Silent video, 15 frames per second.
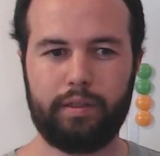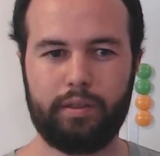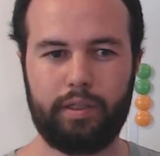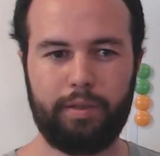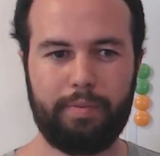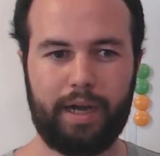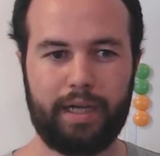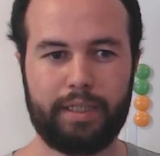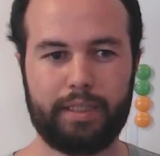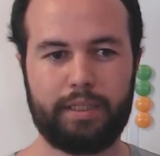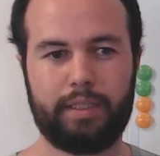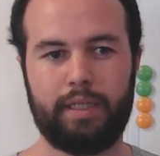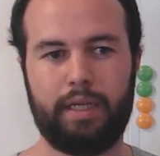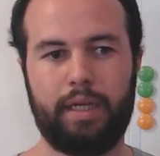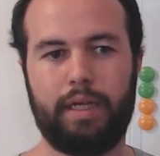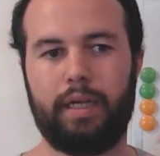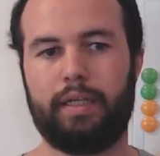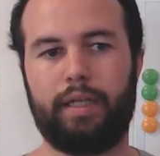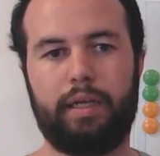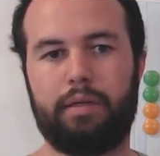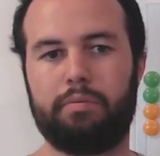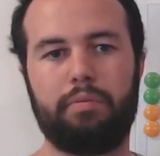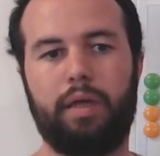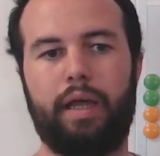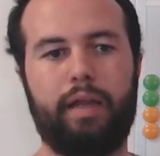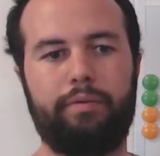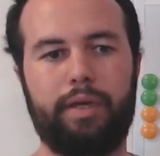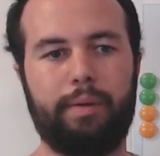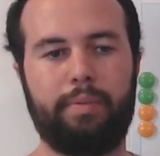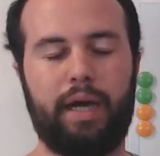device and then
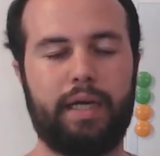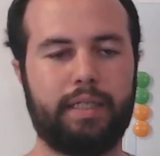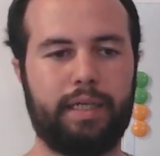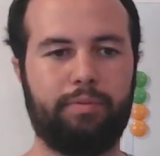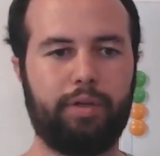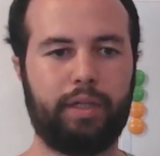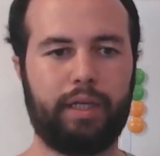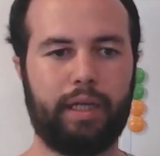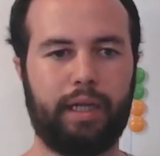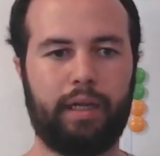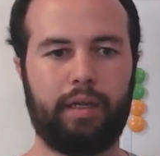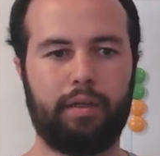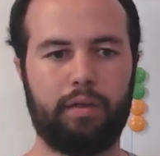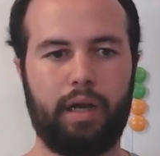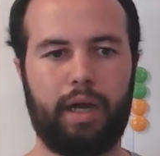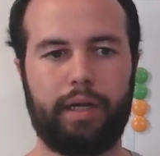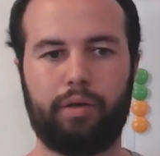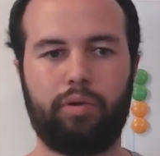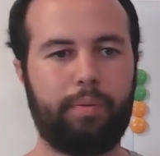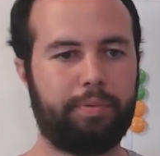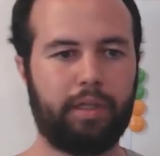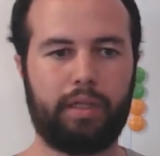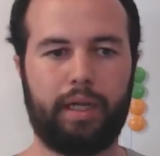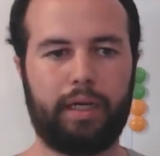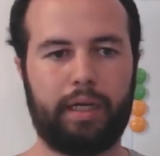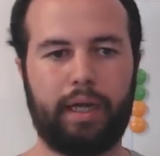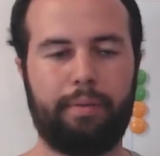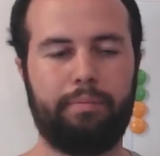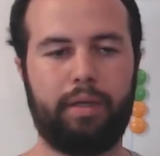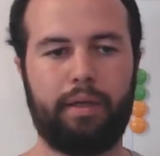LVM has everything unencrypted and
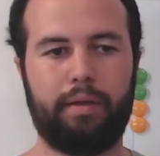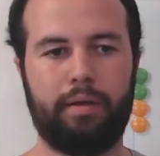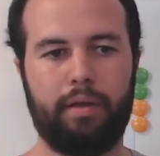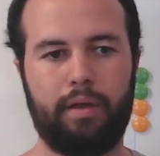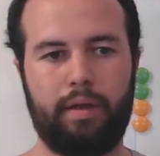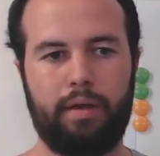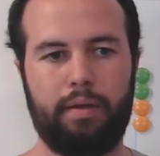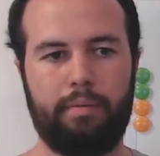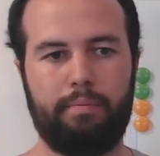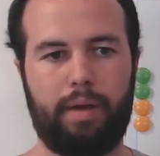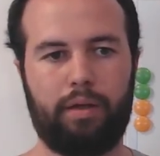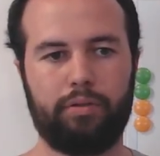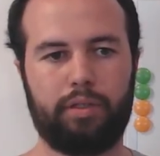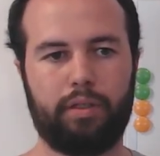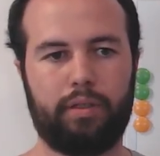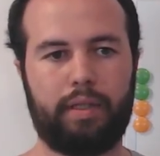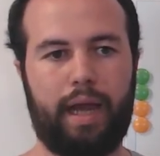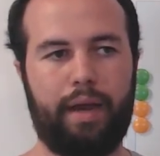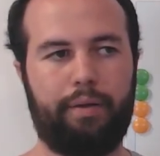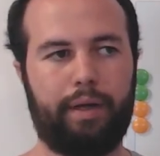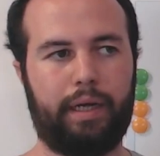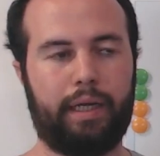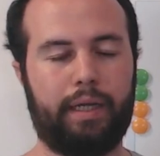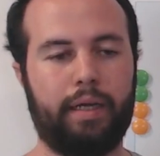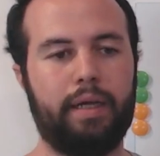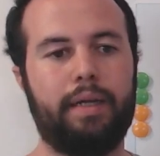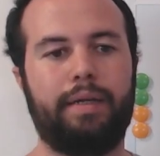can be mounted directly.